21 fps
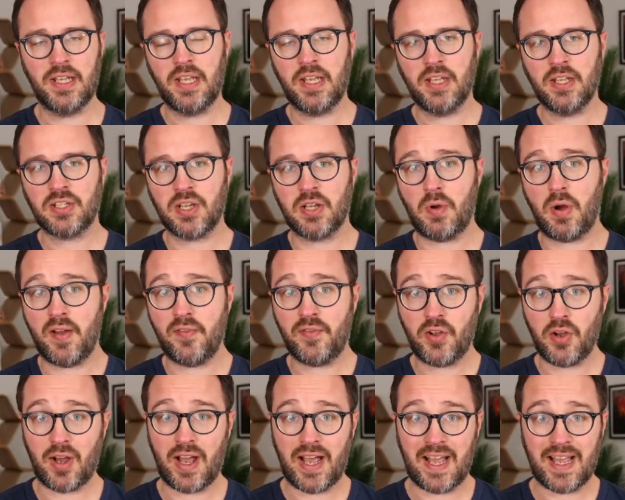So I've
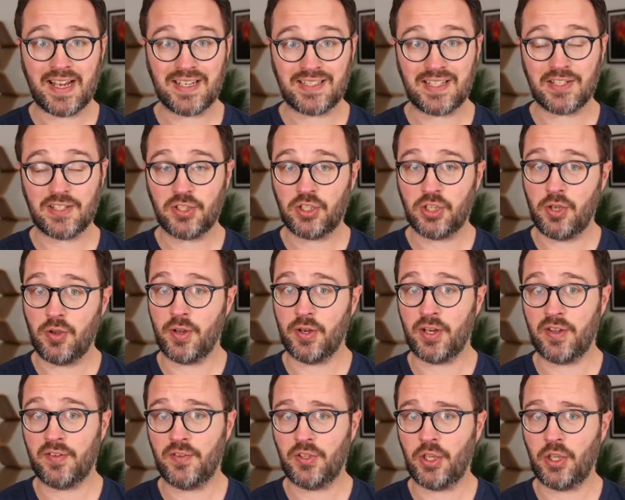got access to and
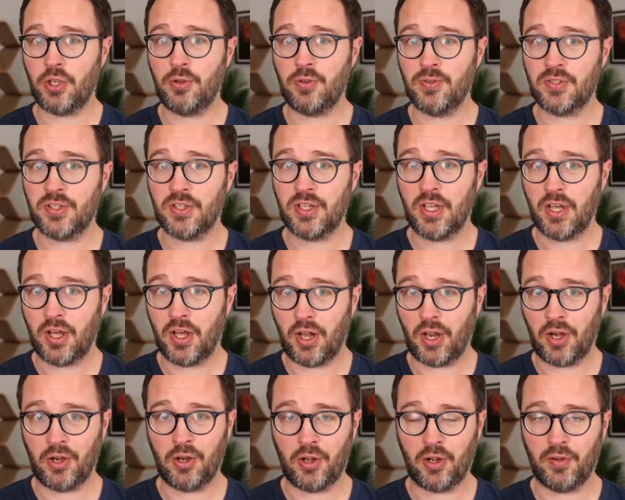I've used a
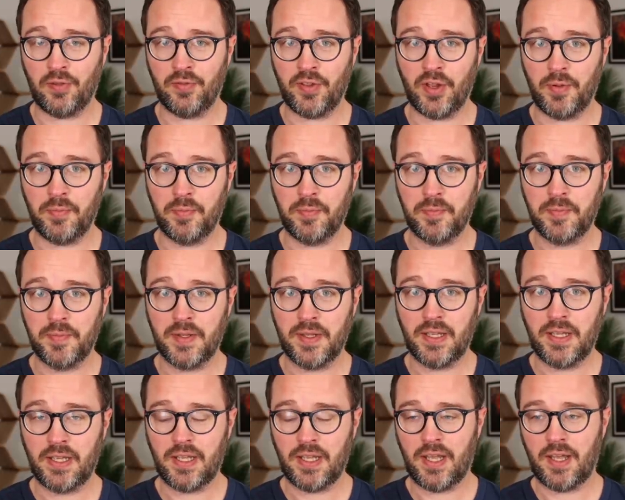lot of them.
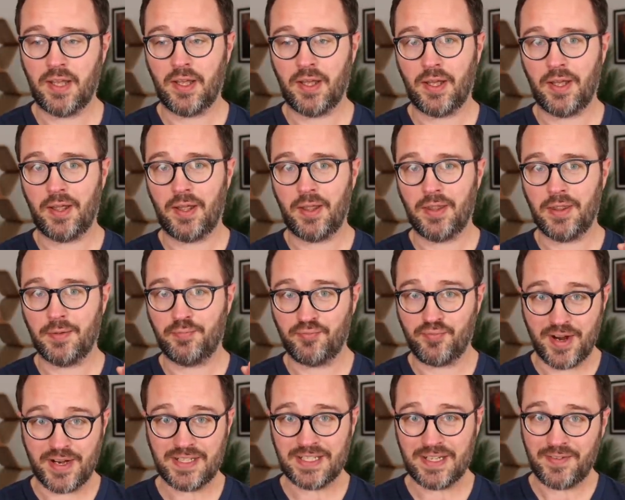The
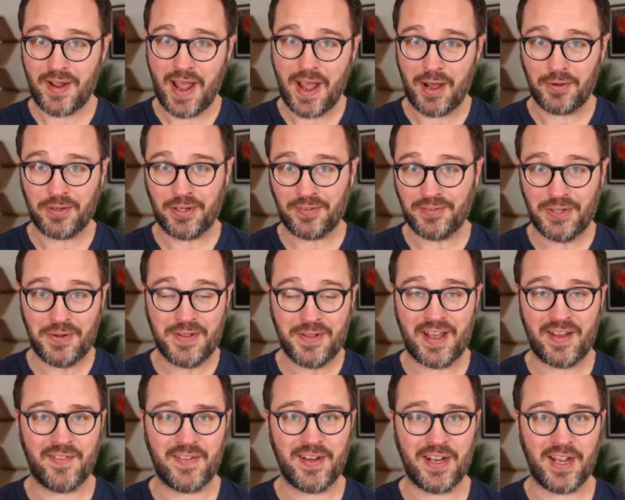reason I've held off doing
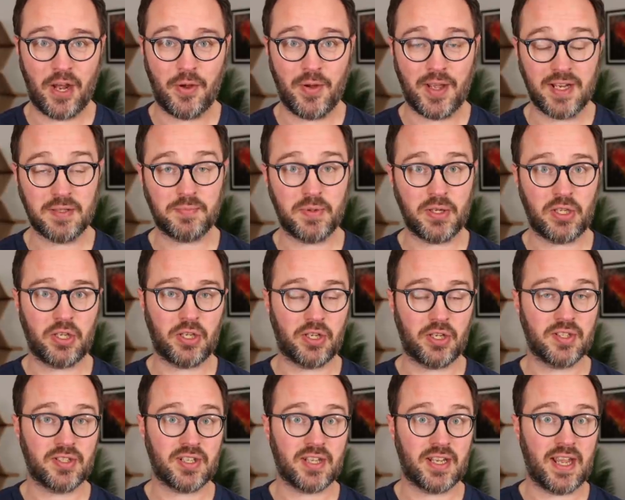that video is
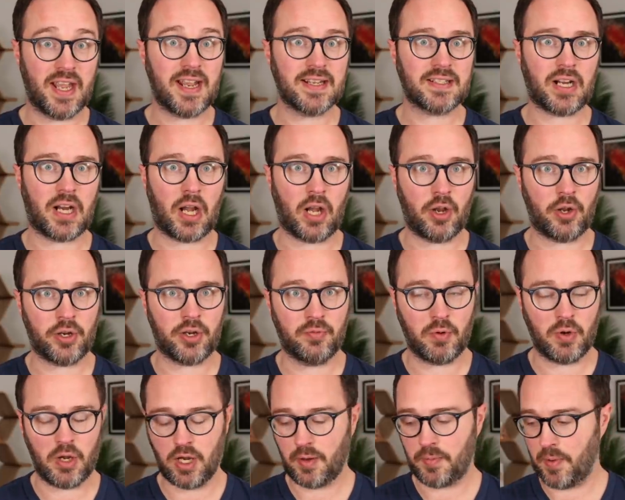because it's a lot of
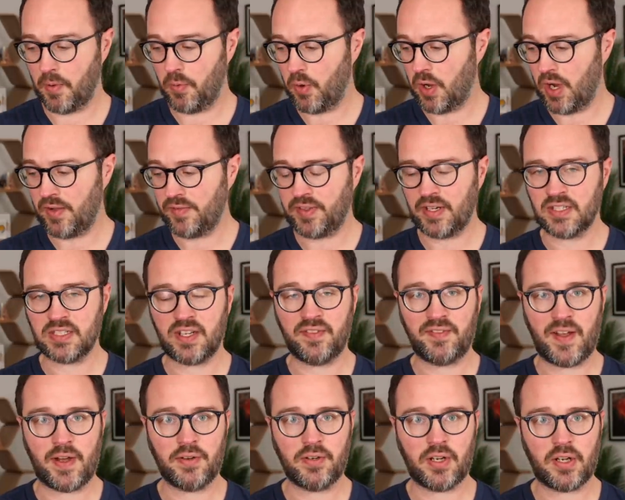work. But what I've done is I
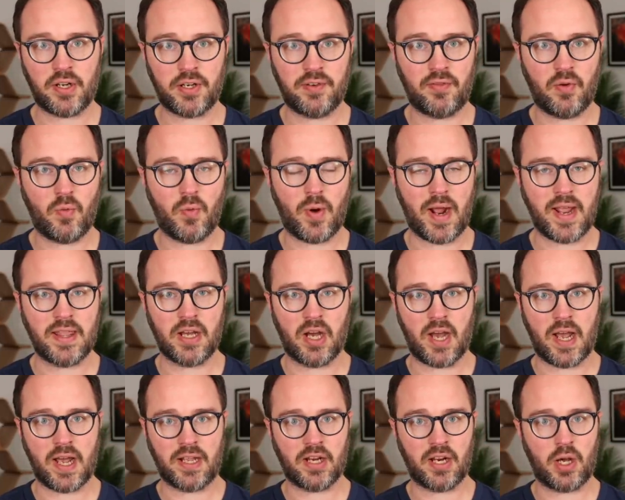found a kind of a way that
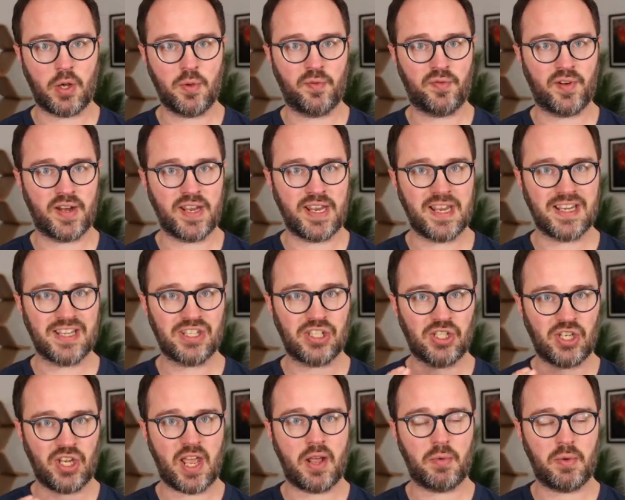I can hopefully
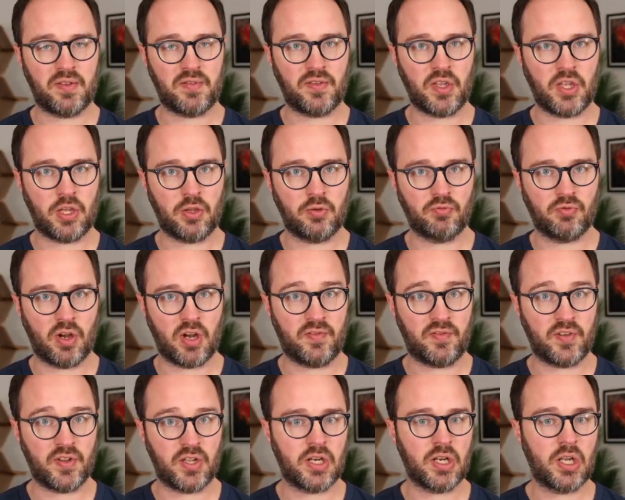share with you rather
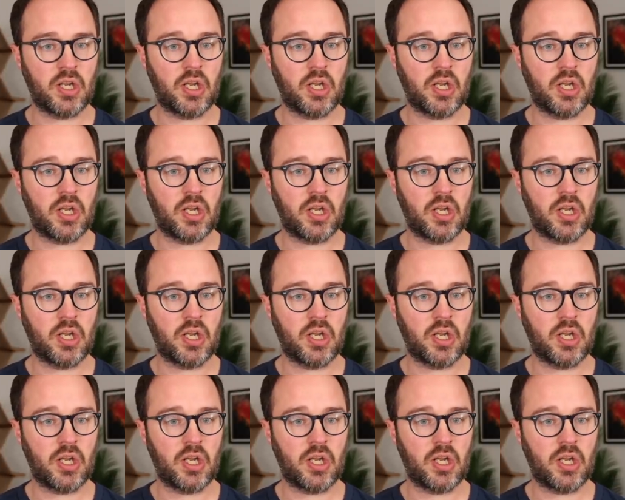than